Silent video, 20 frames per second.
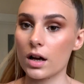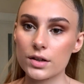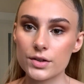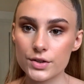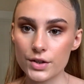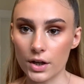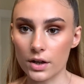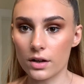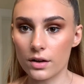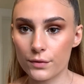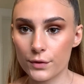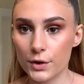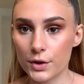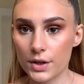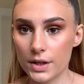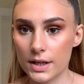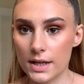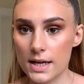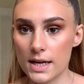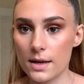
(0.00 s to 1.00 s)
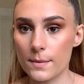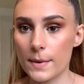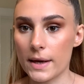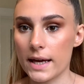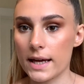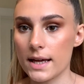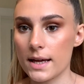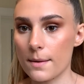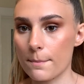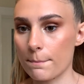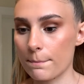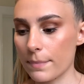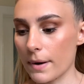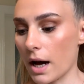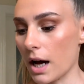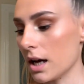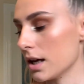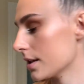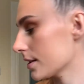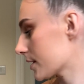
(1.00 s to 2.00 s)
Don't know if you can hear me,
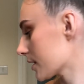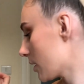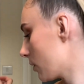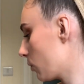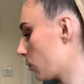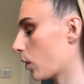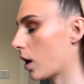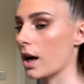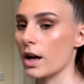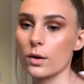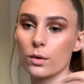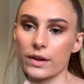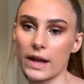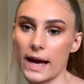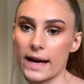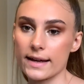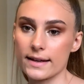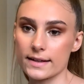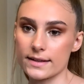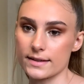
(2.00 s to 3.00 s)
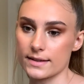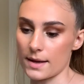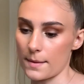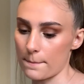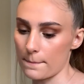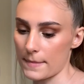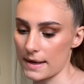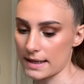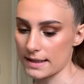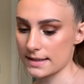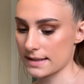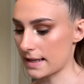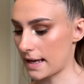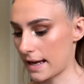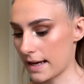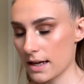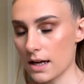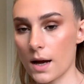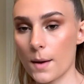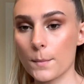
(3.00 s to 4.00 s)
but while that is
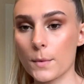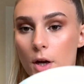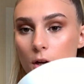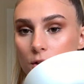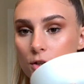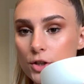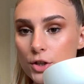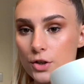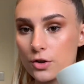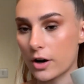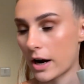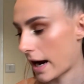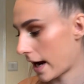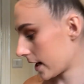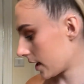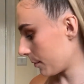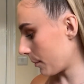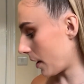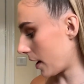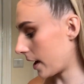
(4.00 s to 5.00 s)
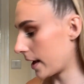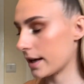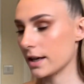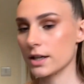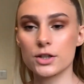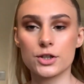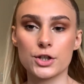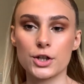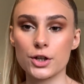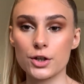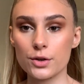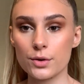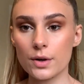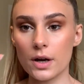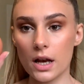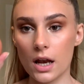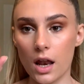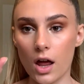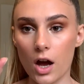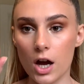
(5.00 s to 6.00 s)
mixing, I'm going to crack my 2
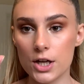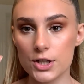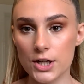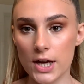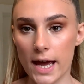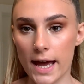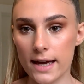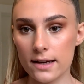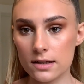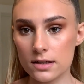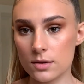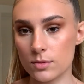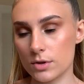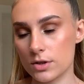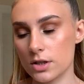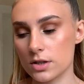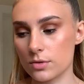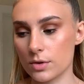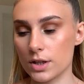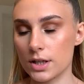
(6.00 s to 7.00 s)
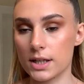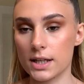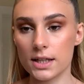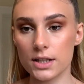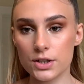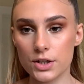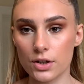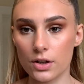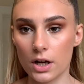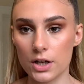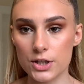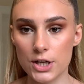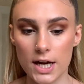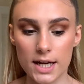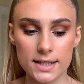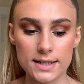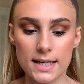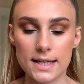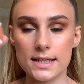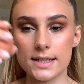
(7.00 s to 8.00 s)
large eggs, which is what you need, 2 large
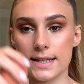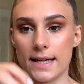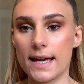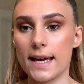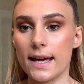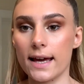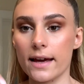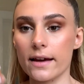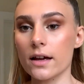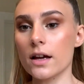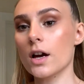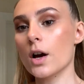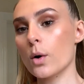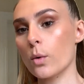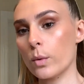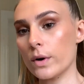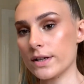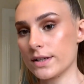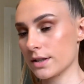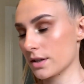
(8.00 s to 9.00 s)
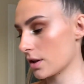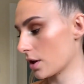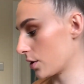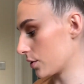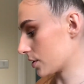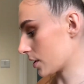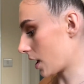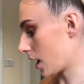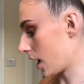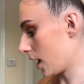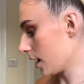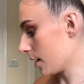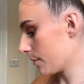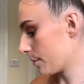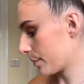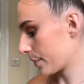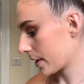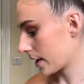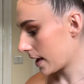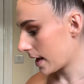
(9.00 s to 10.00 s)
eggs into here, whisk those up,
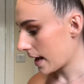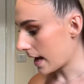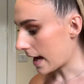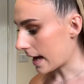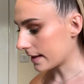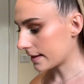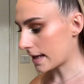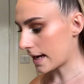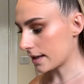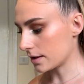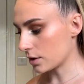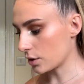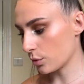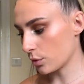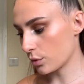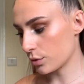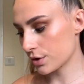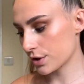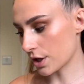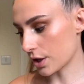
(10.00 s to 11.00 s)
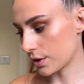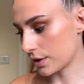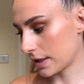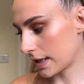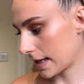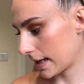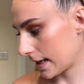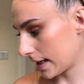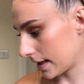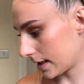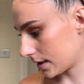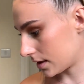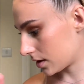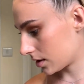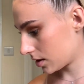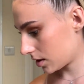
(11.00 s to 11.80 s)
and then also need